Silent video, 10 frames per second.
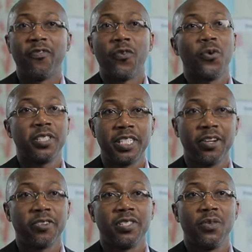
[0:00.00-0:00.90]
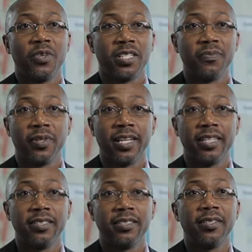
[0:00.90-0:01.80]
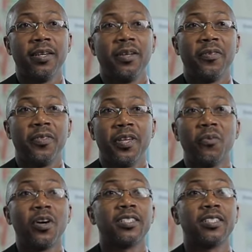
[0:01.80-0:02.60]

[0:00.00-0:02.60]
Before GRC was in place, there